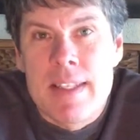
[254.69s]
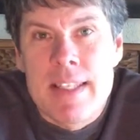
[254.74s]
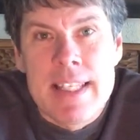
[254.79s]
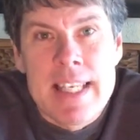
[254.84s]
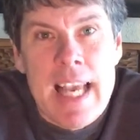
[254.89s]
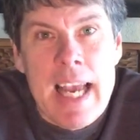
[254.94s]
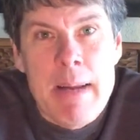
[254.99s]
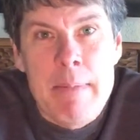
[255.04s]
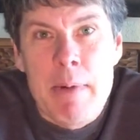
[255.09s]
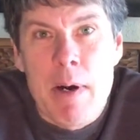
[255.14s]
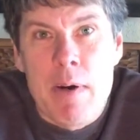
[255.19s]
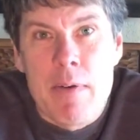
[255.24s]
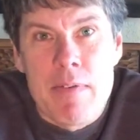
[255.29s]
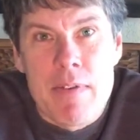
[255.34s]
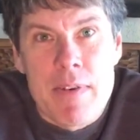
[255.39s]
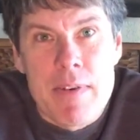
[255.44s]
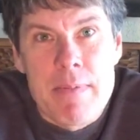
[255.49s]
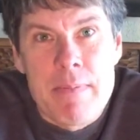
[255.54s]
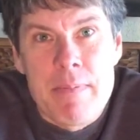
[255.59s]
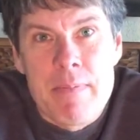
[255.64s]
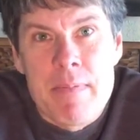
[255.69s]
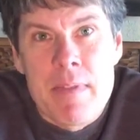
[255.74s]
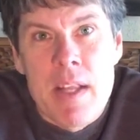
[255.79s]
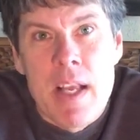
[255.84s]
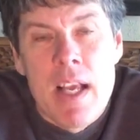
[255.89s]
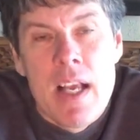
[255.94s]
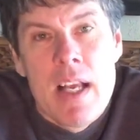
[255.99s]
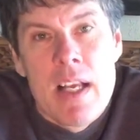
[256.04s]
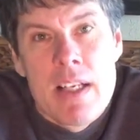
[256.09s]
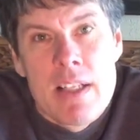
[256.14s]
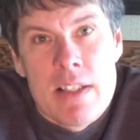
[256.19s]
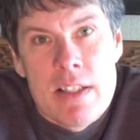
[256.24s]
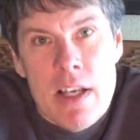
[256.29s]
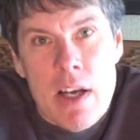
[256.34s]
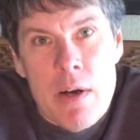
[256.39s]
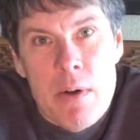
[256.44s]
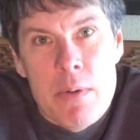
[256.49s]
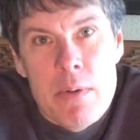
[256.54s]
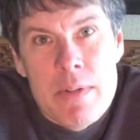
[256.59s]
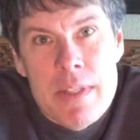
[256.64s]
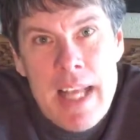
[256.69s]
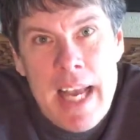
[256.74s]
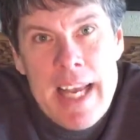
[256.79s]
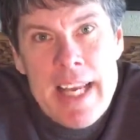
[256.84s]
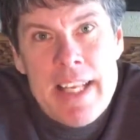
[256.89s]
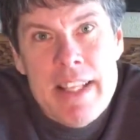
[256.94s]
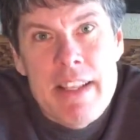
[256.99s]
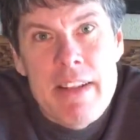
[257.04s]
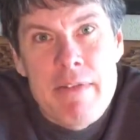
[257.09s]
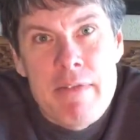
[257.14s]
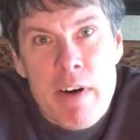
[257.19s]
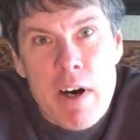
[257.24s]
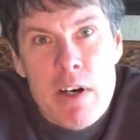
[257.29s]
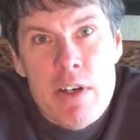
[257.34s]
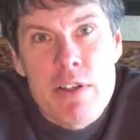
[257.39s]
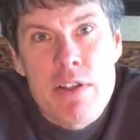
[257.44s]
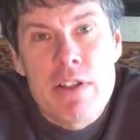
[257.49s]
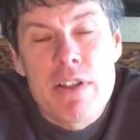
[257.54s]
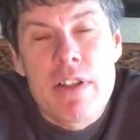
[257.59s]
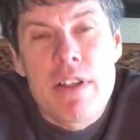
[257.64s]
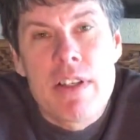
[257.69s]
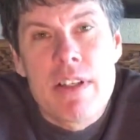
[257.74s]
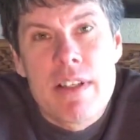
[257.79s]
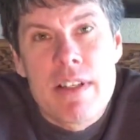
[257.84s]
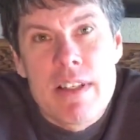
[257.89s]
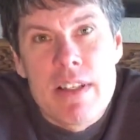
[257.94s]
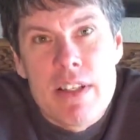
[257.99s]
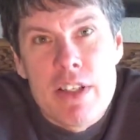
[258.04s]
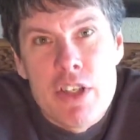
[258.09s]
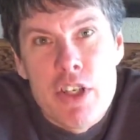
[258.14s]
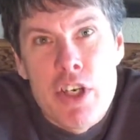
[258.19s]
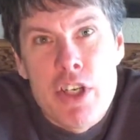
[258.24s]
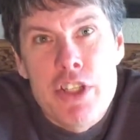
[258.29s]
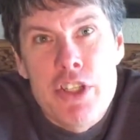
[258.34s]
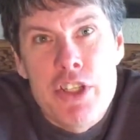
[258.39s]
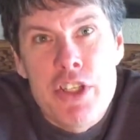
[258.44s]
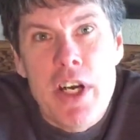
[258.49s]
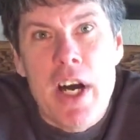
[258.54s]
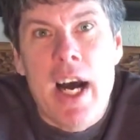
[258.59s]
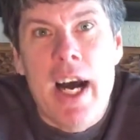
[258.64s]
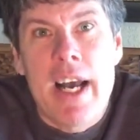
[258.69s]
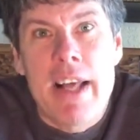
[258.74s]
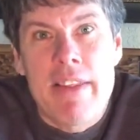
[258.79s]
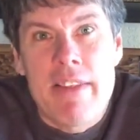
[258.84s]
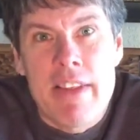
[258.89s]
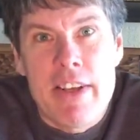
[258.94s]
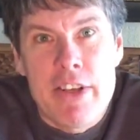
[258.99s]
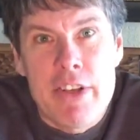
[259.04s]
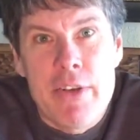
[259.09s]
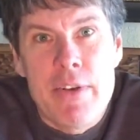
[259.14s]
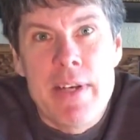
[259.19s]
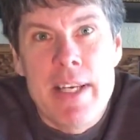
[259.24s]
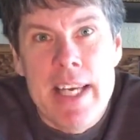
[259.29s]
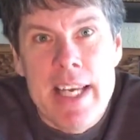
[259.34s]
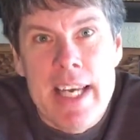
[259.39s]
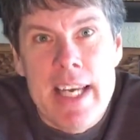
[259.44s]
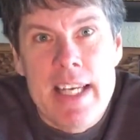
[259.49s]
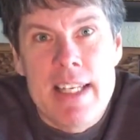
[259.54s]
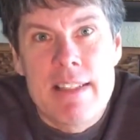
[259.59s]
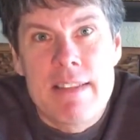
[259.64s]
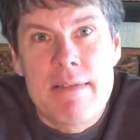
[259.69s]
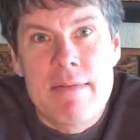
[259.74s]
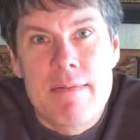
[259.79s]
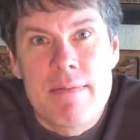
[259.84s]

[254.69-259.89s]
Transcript: Game over. So take the first good shot that you get.